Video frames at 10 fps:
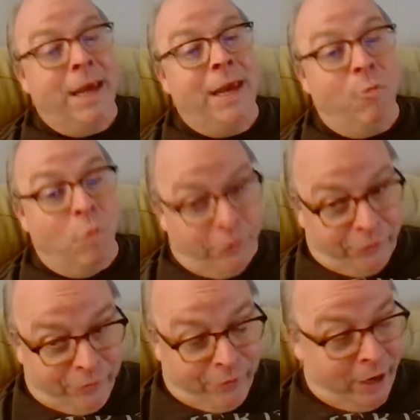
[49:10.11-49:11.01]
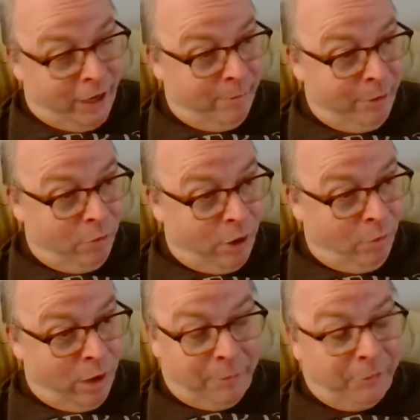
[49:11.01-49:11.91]
he wasn't finding me right
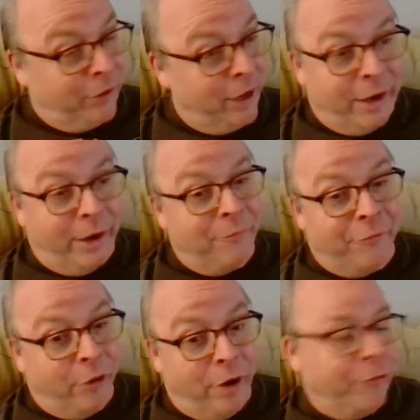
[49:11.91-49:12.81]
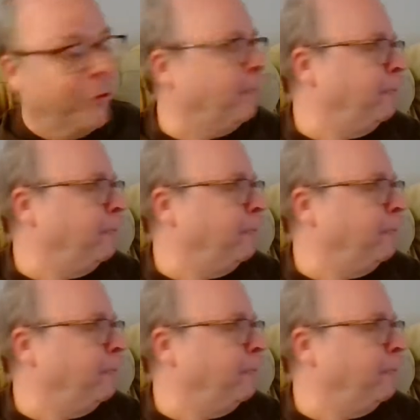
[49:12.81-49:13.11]
away. I mean, it's taking him forever.